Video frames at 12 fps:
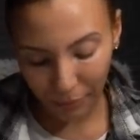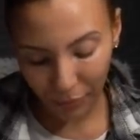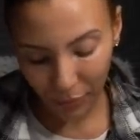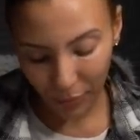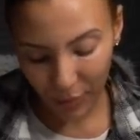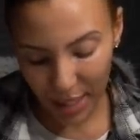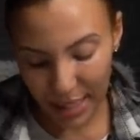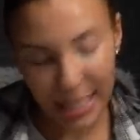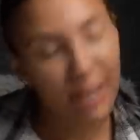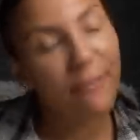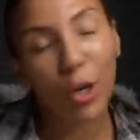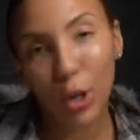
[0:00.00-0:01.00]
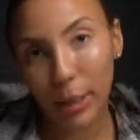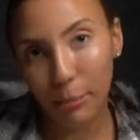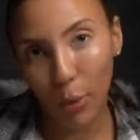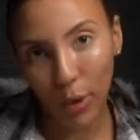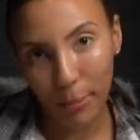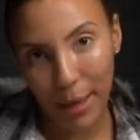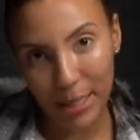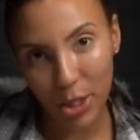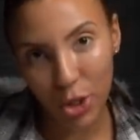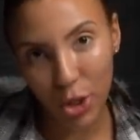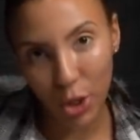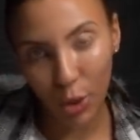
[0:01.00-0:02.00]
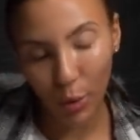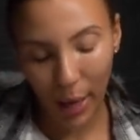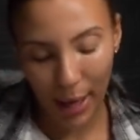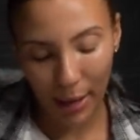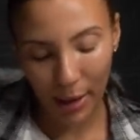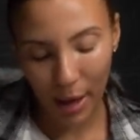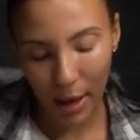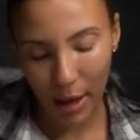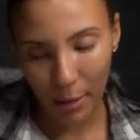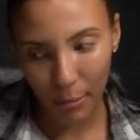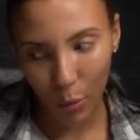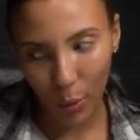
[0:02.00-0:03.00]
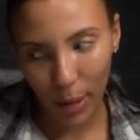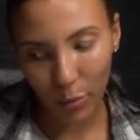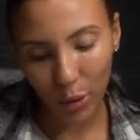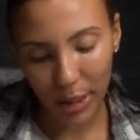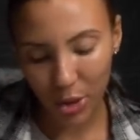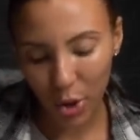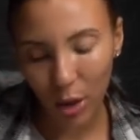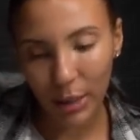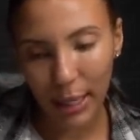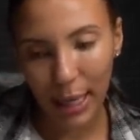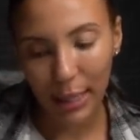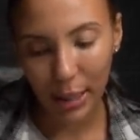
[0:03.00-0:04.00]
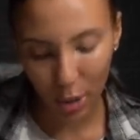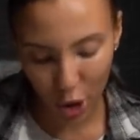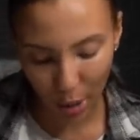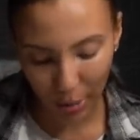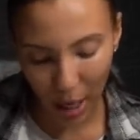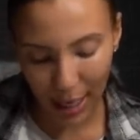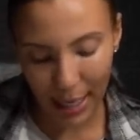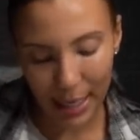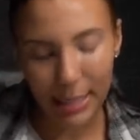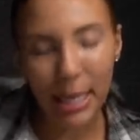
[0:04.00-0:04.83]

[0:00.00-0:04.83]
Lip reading: this is a very important message to you, okay? What I'm really strongly getting here, Gemini, is